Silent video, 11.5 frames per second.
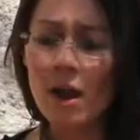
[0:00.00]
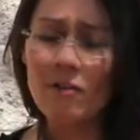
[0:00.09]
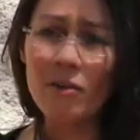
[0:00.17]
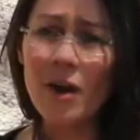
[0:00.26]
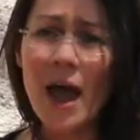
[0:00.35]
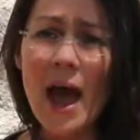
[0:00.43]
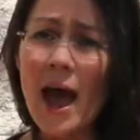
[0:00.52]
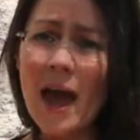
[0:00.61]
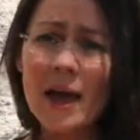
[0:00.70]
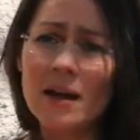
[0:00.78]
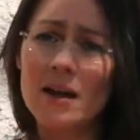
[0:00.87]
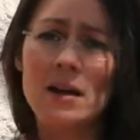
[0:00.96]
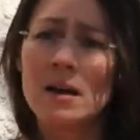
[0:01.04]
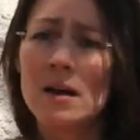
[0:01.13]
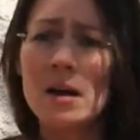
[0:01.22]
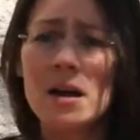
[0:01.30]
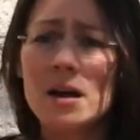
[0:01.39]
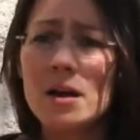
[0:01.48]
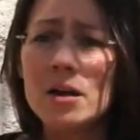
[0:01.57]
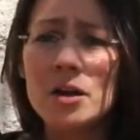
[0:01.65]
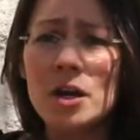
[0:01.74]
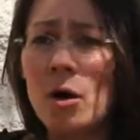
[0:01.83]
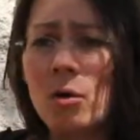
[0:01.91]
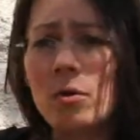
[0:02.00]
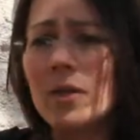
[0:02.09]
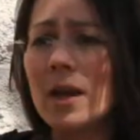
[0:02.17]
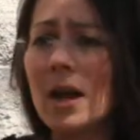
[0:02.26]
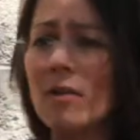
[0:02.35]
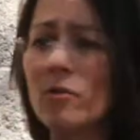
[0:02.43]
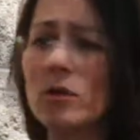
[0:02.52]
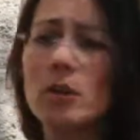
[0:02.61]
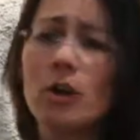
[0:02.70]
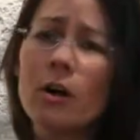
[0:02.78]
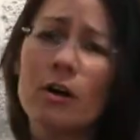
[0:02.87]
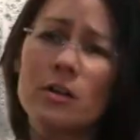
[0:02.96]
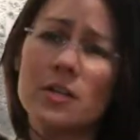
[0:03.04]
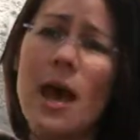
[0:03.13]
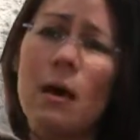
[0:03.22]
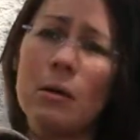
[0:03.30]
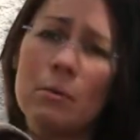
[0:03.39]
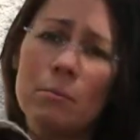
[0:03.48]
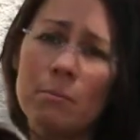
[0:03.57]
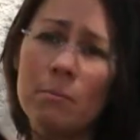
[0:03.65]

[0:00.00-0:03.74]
never had you know, they never learned how to